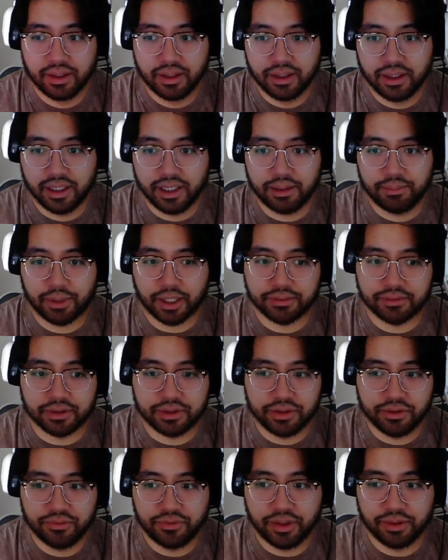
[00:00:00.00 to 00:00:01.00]
he pops the
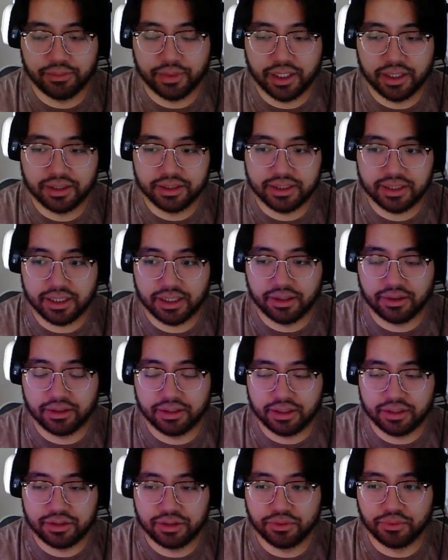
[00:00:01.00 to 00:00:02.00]
2 Vmons, or
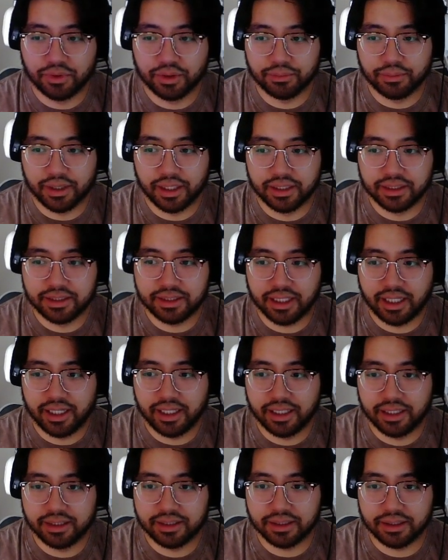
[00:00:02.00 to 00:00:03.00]
the 2 Wormmons,
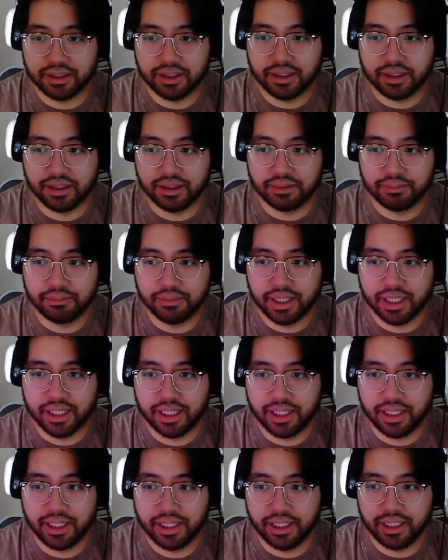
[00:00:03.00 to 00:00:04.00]
and
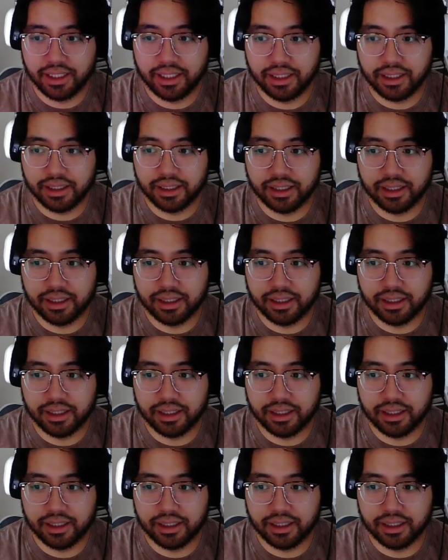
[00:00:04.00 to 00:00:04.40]
my